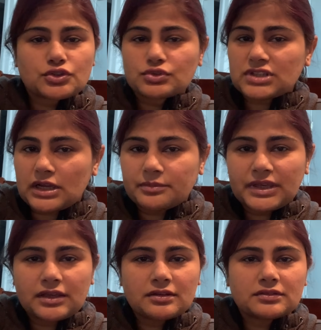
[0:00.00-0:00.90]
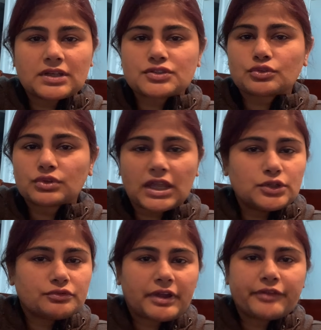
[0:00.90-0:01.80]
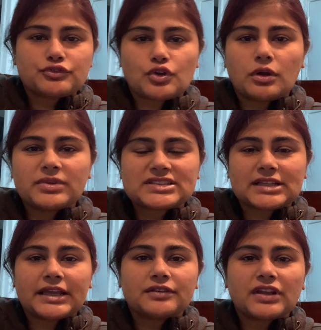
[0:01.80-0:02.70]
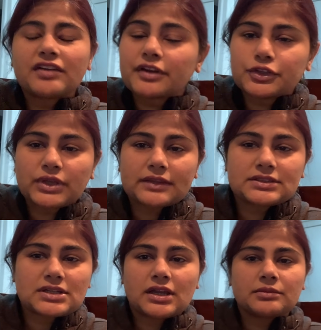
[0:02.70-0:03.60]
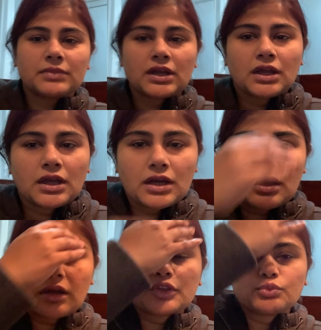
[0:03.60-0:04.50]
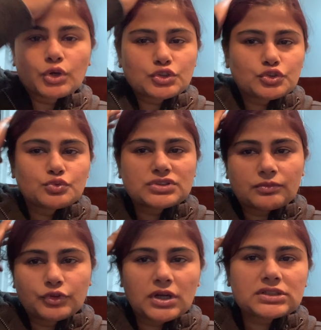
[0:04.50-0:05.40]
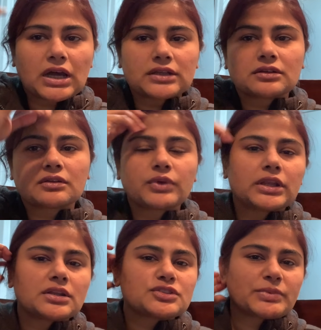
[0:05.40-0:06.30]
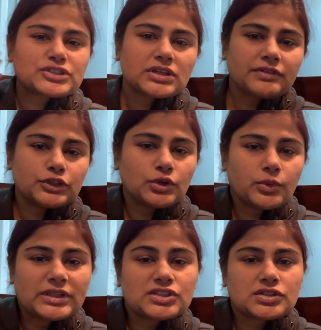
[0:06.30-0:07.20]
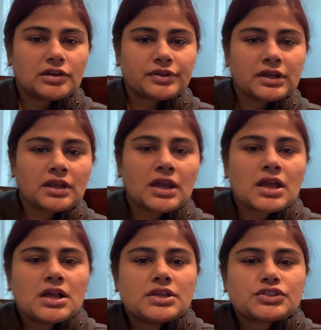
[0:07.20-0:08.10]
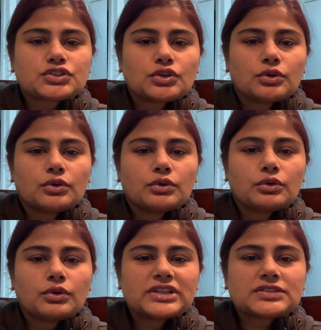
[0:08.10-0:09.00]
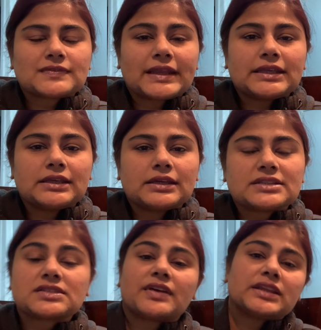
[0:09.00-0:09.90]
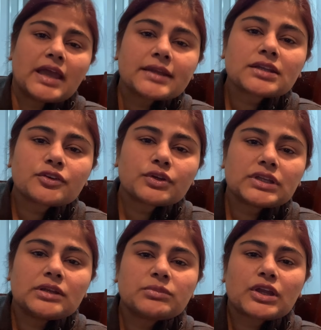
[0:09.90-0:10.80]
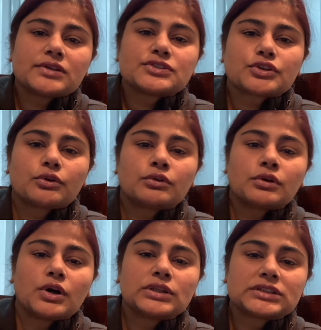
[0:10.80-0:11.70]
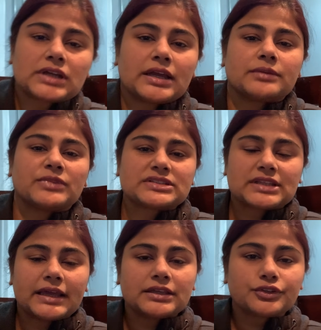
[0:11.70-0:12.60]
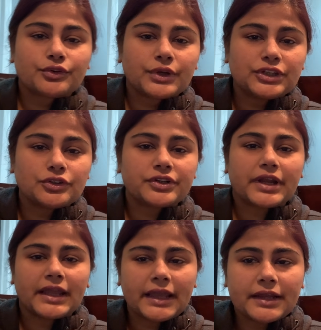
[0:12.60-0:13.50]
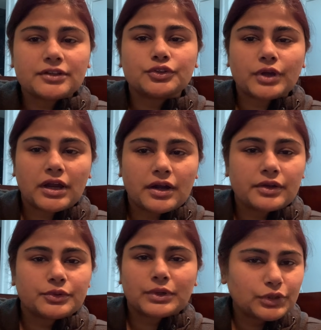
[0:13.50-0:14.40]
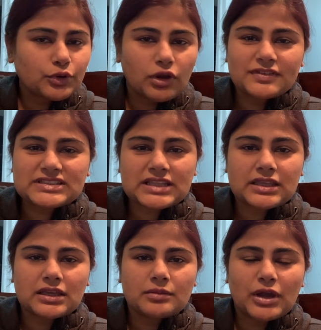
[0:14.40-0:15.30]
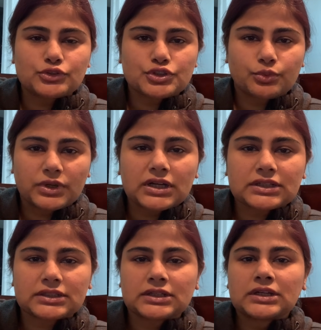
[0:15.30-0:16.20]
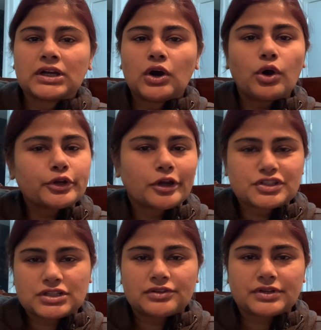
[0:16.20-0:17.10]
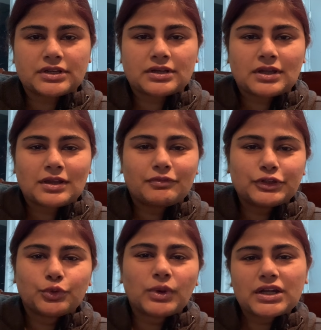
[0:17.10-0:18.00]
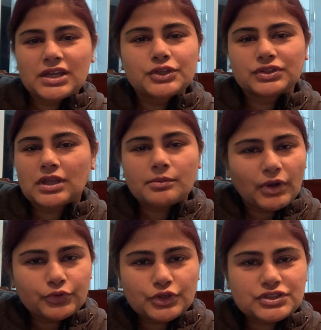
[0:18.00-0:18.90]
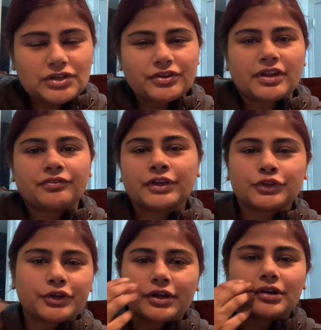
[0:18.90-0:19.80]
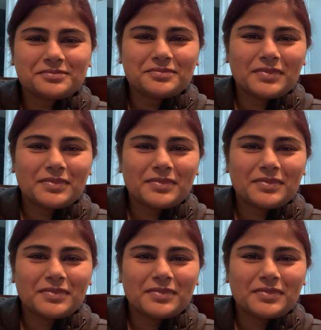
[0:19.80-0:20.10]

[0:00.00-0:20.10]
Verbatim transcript: no timing there is no 9 to 5 job it's like whenever you get the time uh, you want to do some work done when especially when you're with children so it's very it's a very hectic routine because you know all the time it's like you know in your head you are you are always thinking about your work or your children when you're working you think about your children and when you're